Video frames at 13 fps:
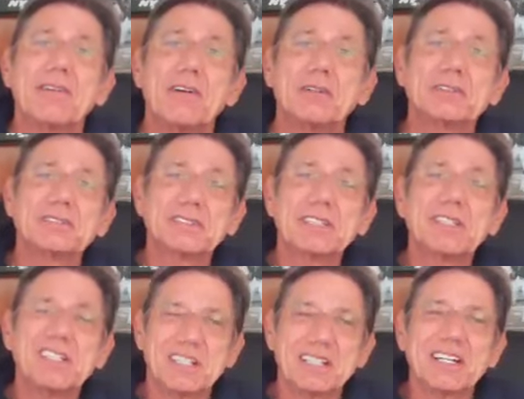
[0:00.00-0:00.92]
folks.
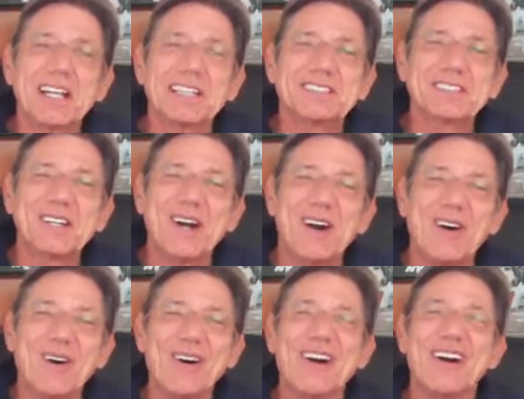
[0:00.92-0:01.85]
Let's go.